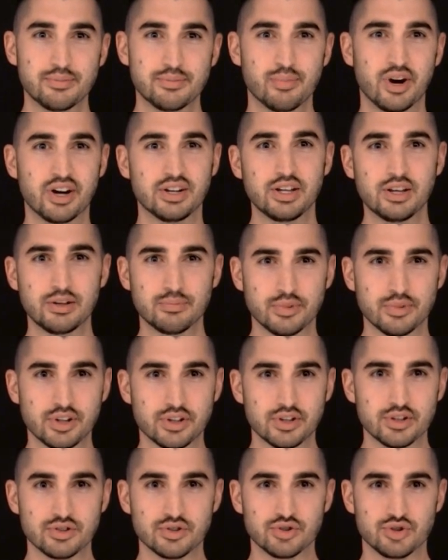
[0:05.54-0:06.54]
my name
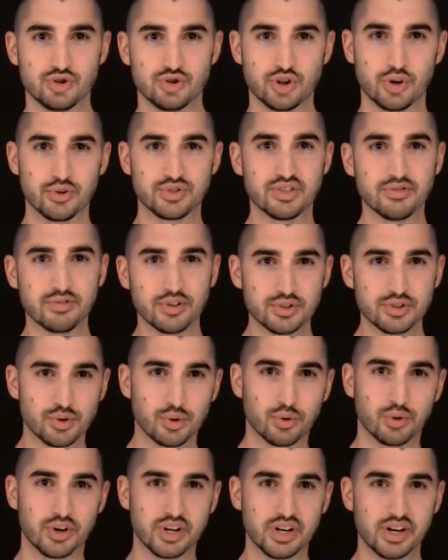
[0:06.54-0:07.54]
is Joseph
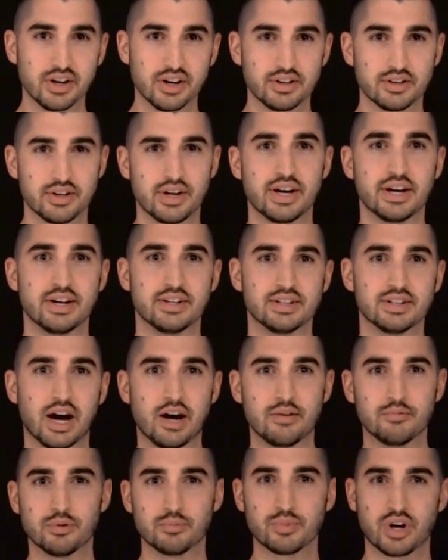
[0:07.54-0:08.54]
Latoria and
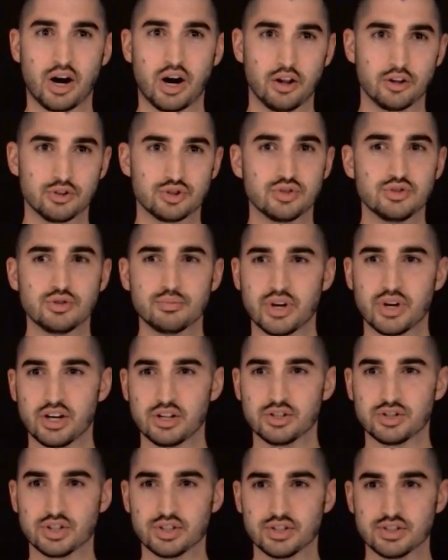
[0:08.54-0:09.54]
I'm from College of
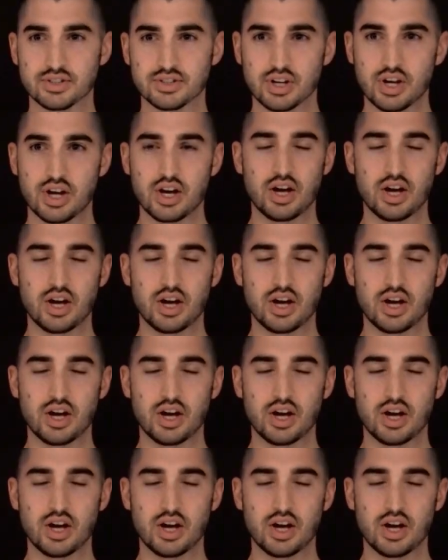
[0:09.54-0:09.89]
DuPage's